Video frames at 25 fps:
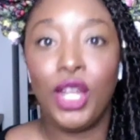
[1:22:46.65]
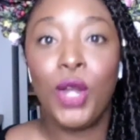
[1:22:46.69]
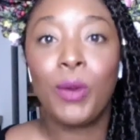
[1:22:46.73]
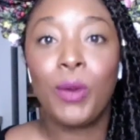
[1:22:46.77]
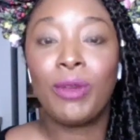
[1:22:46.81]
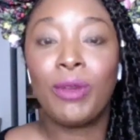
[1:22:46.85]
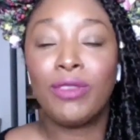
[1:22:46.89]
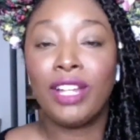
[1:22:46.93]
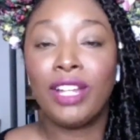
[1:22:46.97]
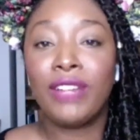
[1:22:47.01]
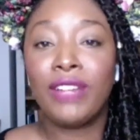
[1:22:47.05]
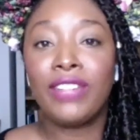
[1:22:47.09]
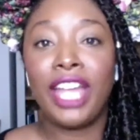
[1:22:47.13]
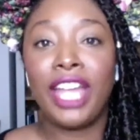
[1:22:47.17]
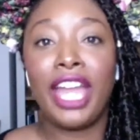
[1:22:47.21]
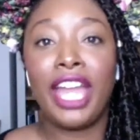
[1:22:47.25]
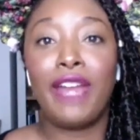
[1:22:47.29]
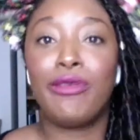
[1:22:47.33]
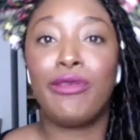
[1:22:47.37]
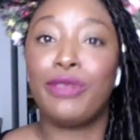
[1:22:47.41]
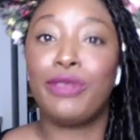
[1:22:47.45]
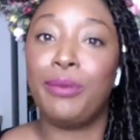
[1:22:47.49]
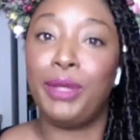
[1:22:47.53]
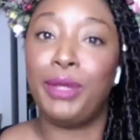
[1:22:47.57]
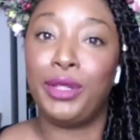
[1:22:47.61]
We've loved
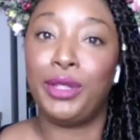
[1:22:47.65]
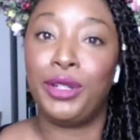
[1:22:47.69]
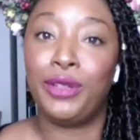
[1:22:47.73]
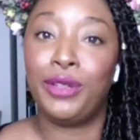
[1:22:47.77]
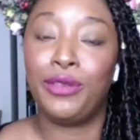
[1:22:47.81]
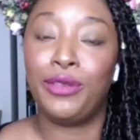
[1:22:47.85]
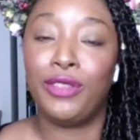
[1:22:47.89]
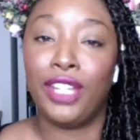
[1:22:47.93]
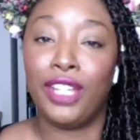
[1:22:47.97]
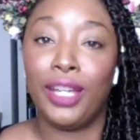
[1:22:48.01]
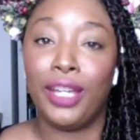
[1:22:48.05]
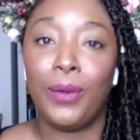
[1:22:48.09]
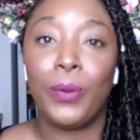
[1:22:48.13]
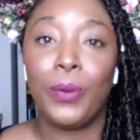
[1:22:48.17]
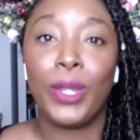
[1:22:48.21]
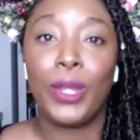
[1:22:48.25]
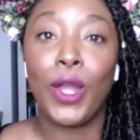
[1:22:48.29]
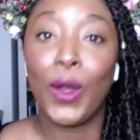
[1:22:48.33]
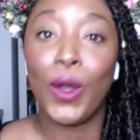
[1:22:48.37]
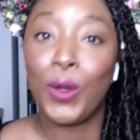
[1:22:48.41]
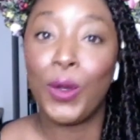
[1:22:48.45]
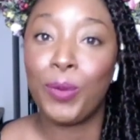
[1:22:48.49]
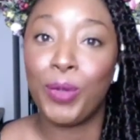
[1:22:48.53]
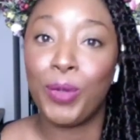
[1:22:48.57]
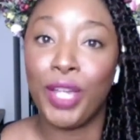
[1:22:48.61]
every minute of it. We
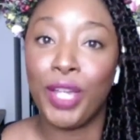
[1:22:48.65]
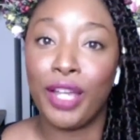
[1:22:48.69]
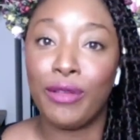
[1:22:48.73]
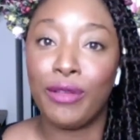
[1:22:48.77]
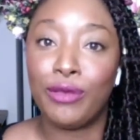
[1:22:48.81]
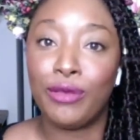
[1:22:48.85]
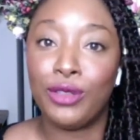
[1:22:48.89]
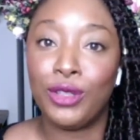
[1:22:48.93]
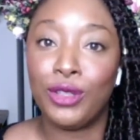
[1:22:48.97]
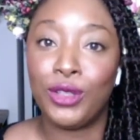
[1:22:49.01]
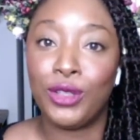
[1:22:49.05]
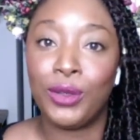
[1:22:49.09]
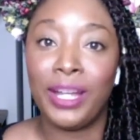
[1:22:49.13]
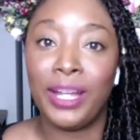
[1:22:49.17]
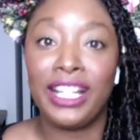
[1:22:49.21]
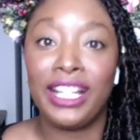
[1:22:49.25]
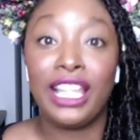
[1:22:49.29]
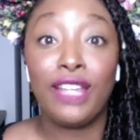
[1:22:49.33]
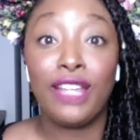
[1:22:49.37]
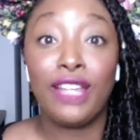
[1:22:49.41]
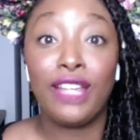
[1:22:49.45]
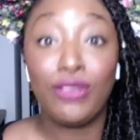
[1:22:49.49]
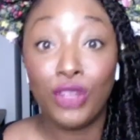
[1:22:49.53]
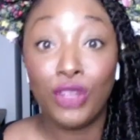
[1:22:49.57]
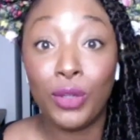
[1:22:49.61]
hope you have too. And
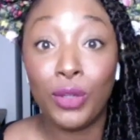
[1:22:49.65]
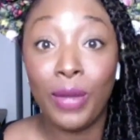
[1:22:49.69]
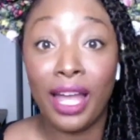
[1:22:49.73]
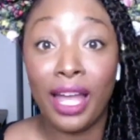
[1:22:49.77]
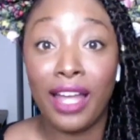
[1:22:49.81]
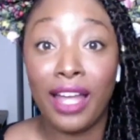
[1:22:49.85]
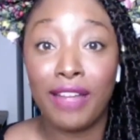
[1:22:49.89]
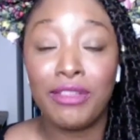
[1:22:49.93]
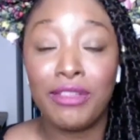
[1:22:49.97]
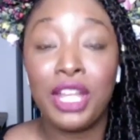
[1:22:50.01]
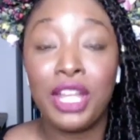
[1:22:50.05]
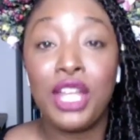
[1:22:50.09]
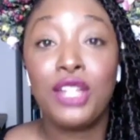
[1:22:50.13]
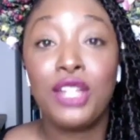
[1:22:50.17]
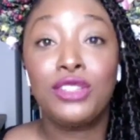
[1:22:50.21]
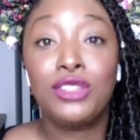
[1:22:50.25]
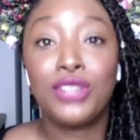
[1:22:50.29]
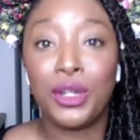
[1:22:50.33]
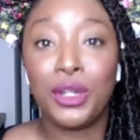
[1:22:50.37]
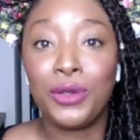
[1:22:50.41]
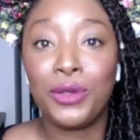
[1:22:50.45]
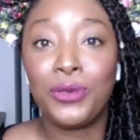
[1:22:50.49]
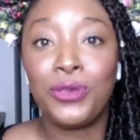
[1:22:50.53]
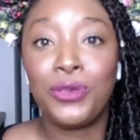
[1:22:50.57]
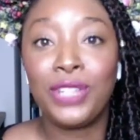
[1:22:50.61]
if you have,
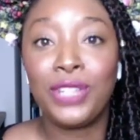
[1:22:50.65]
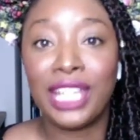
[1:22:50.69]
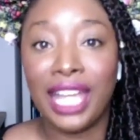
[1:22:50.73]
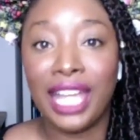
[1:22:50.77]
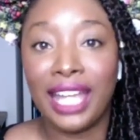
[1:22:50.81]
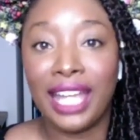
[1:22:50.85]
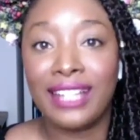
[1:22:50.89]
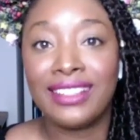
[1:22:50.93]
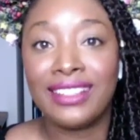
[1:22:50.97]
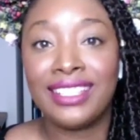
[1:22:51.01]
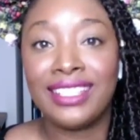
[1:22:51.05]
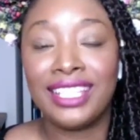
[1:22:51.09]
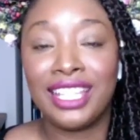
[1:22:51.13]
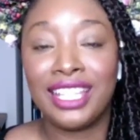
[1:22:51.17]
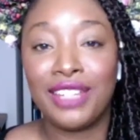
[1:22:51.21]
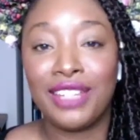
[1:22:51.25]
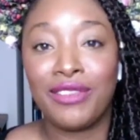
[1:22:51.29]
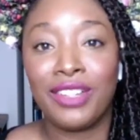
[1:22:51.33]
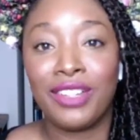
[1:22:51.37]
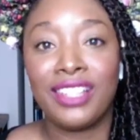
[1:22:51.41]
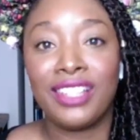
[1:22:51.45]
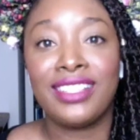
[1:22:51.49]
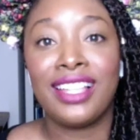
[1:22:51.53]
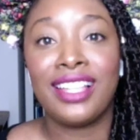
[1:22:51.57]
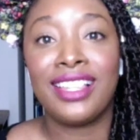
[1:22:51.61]
don't forget to give
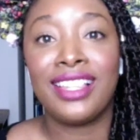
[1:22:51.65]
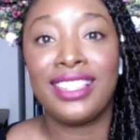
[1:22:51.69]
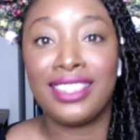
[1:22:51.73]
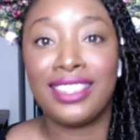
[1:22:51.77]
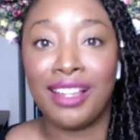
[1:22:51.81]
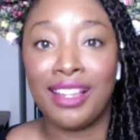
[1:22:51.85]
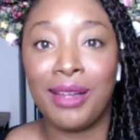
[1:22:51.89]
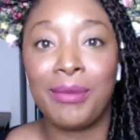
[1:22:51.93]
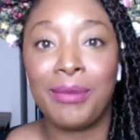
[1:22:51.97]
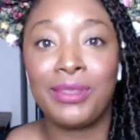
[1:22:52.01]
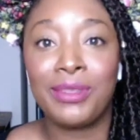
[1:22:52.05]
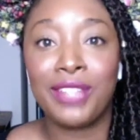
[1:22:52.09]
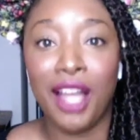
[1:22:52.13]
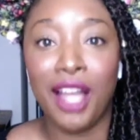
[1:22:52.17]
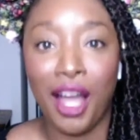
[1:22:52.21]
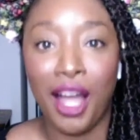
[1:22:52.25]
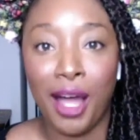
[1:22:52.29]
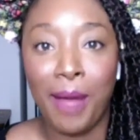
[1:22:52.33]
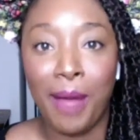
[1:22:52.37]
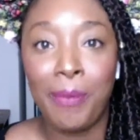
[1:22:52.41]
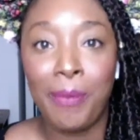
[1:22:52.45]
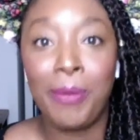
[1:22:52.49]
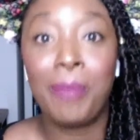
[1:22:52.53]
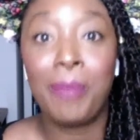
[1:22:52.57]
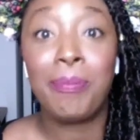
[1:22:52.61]
us a thumbs
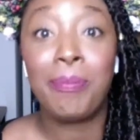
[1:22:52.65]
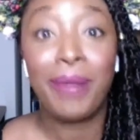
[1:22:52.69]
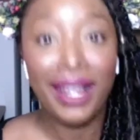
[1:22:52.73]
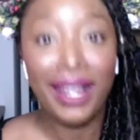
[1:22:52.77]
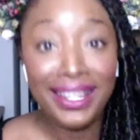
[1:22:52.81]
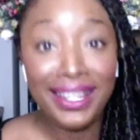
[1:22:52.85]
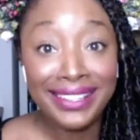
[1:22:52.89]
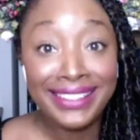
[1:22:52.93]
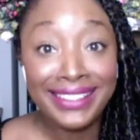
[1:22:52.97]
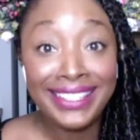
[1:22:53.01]
up. but